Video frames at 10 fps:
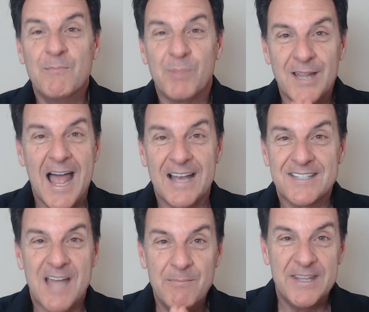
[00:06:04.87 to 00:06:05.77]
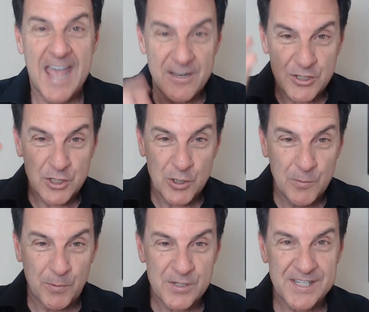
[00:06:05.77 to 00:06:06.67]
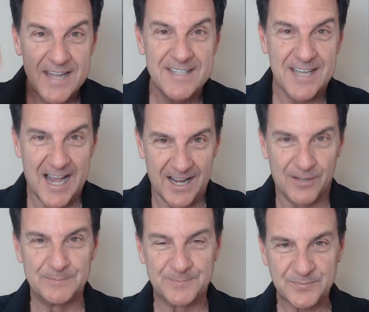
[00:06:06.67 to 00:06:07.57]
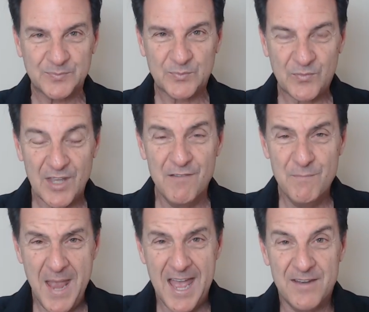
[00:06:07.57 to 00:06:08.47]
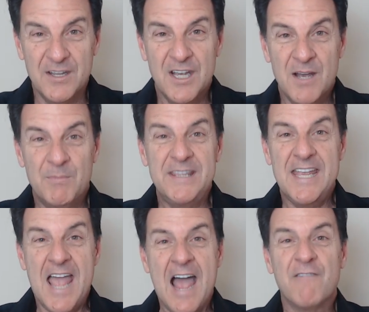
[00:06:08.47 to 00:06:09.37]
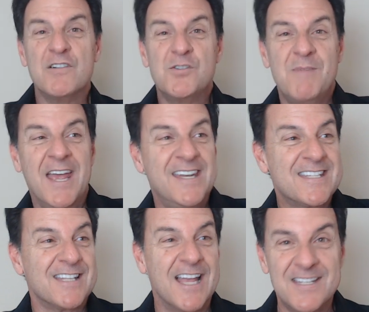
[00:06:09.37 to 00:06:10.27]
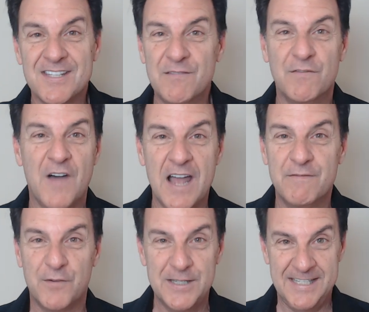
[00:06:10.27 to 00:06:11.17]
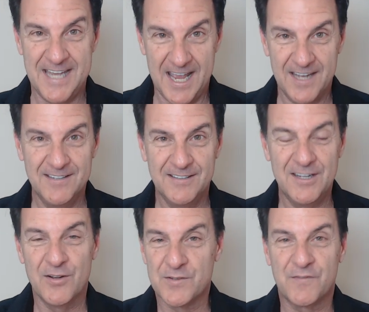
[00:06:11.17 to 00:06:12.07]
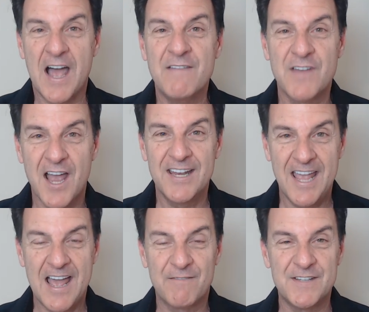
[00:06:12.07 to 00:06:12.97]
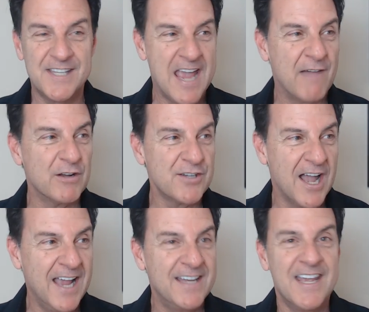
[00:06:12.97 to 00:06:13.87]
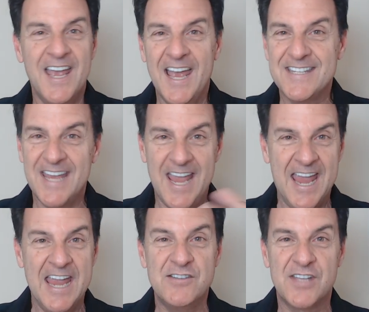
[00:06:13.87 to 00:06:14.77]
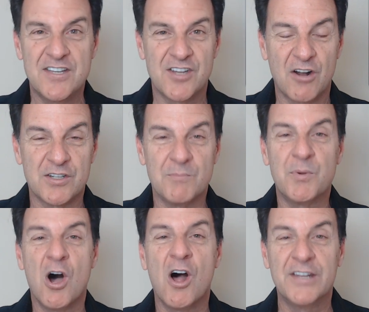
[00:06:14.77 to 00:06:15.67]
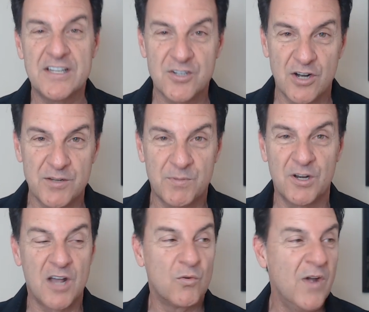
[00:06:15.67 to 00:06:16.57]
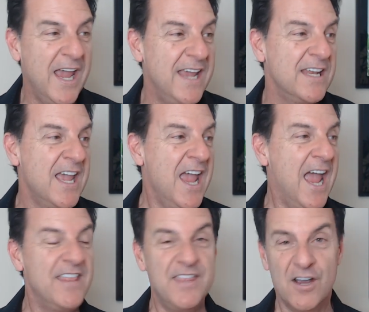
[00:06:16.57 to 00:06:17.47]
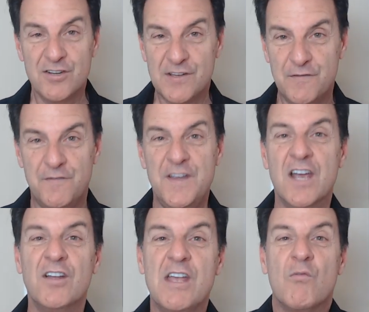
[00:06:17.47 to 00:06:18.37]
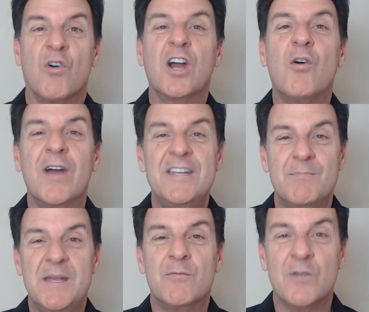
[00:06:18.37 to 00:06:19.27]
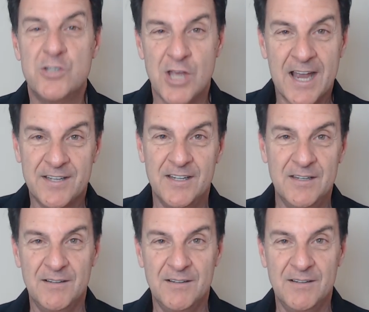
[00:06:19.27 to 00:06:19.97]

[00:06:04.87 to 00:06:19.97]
blessed. I'm in that two percentile of men but the average man is less than five foot ten. You know, it's five nine and a half is the average height. As they age, they start to bald, they start to put on weight, and there's a fear that we're going to be rejected